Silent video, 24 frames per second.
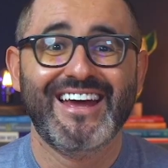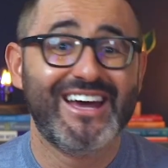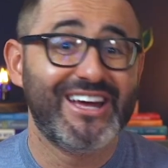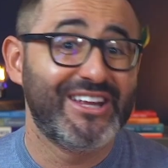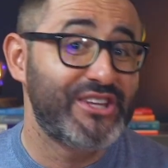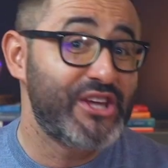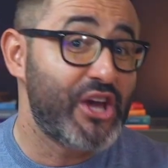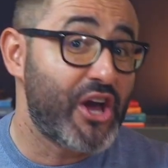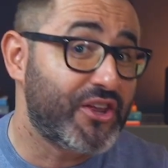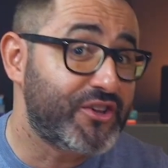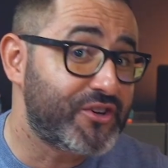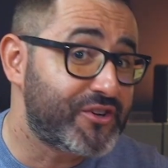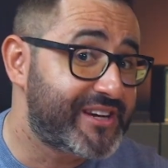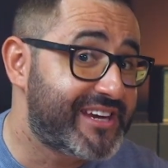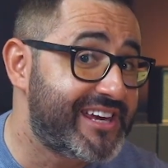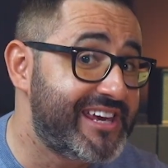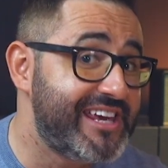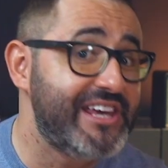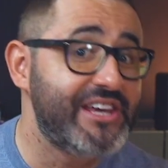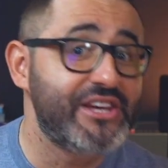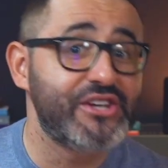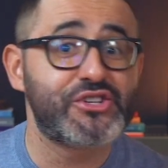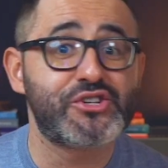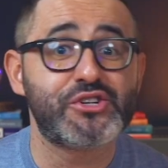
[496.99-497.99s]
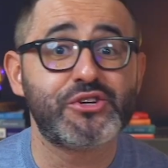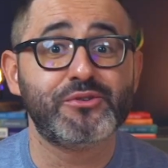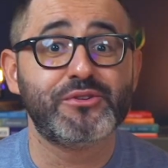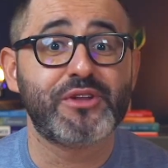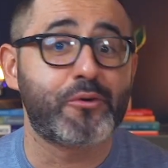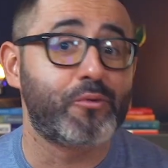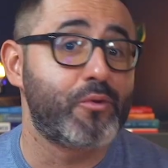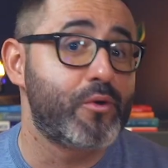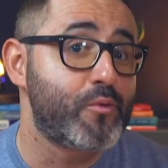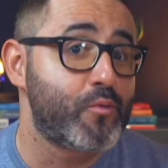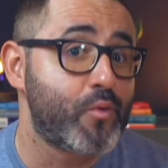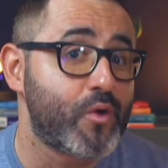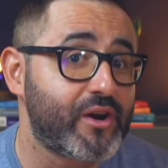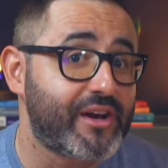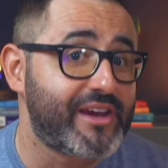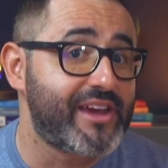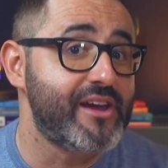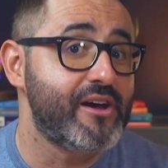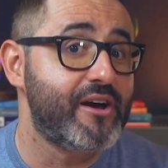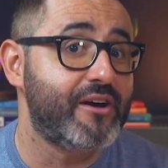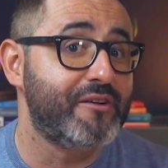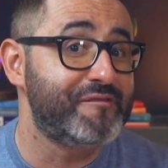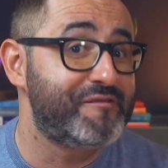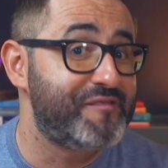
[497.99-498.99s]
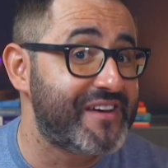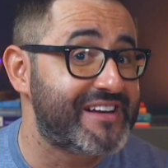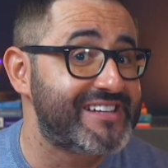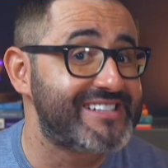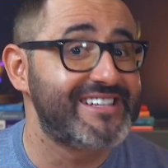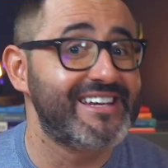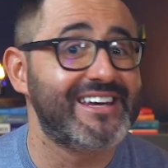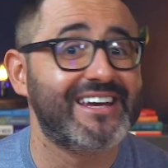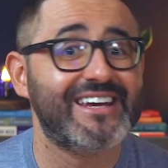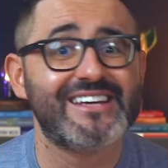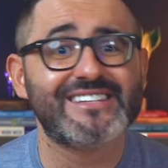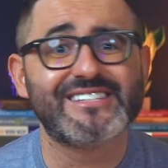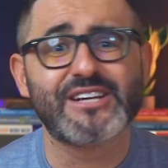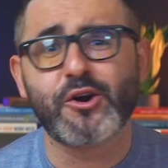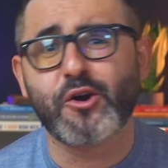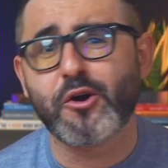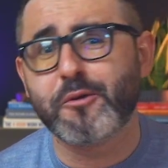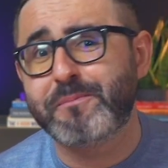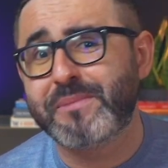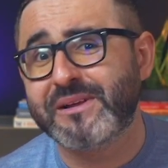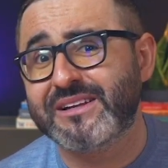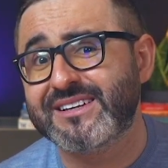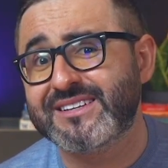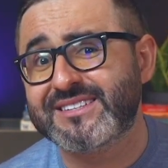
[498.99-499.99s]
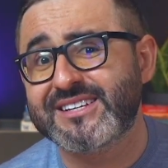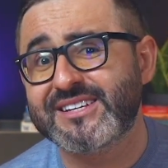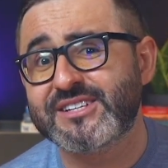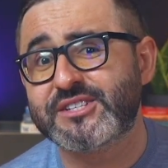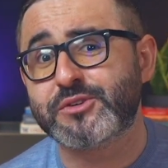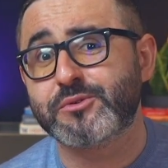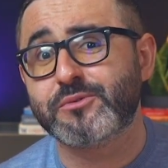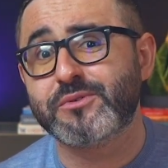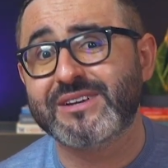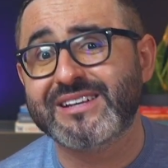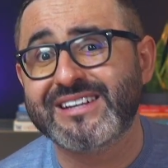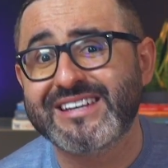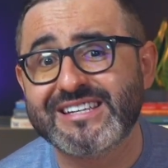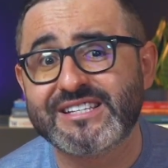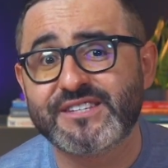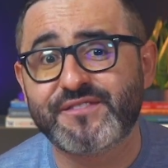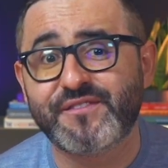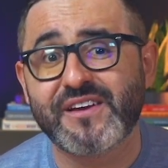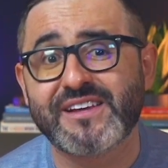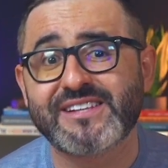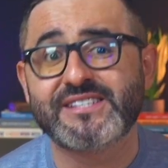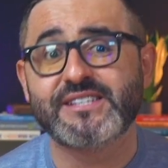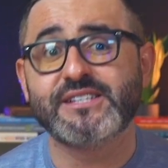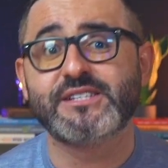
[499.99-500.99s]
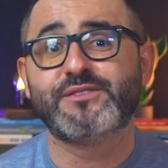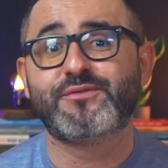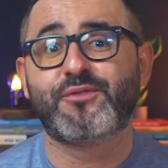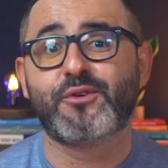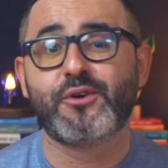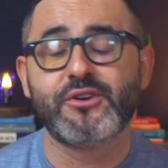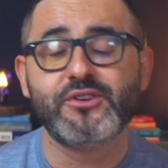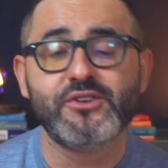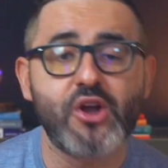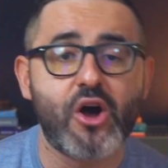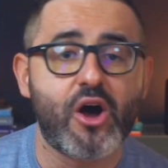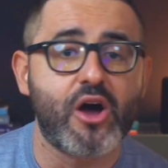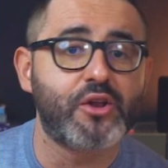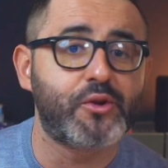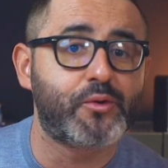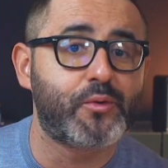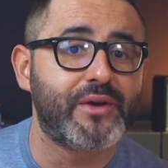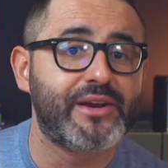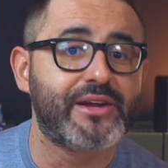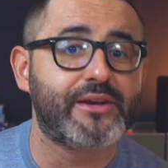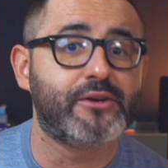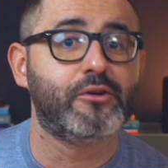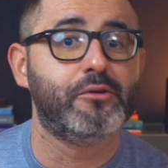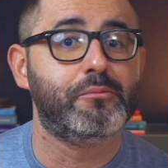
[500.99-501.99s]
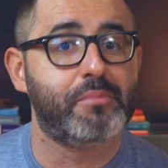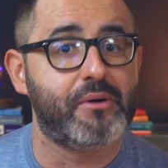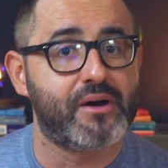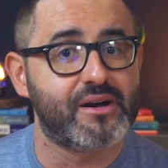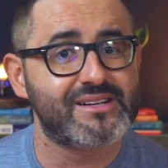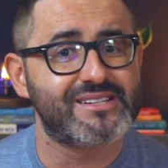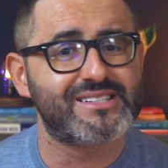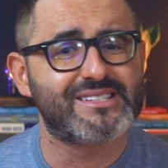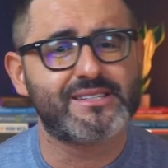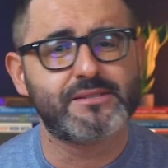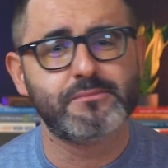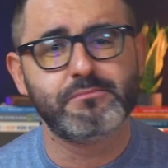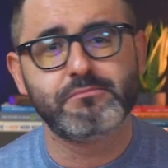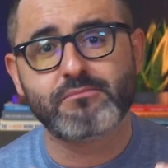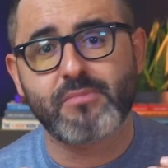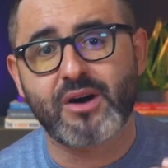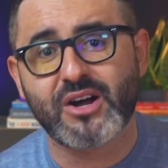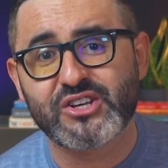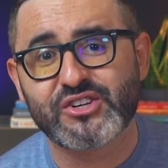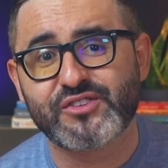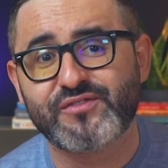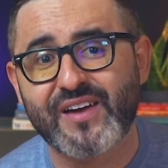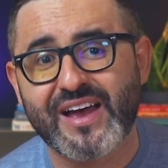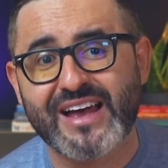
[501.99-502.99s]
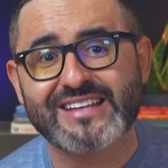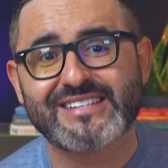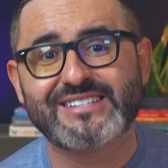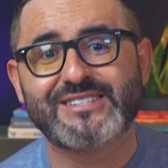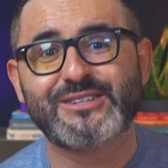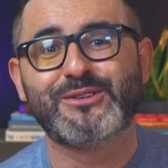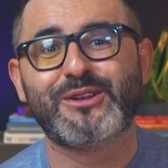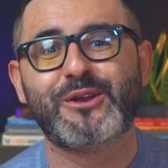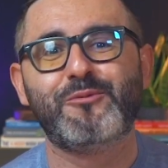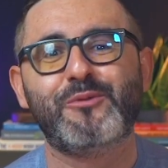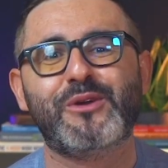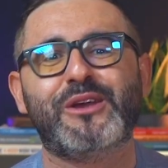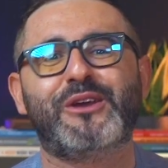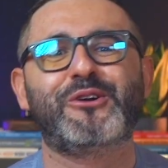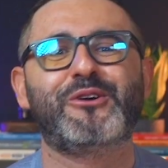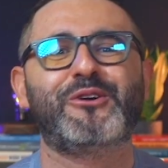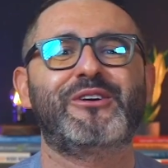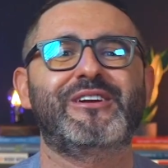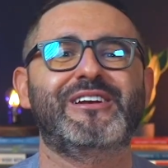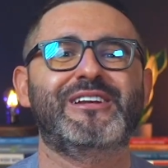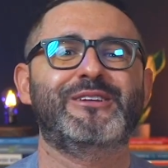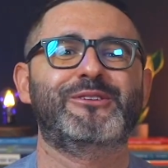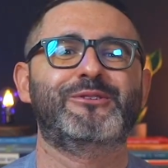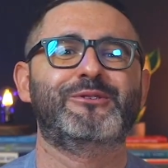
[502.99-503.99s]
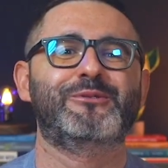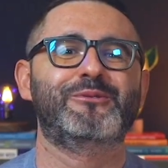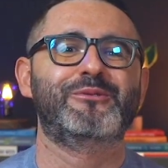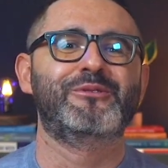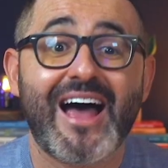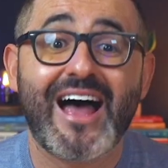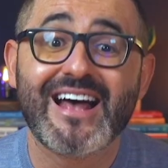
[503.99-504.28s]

The other key issue that we're working on fixing is our ability to release fixes for non-critical bugs much faster than we currently do.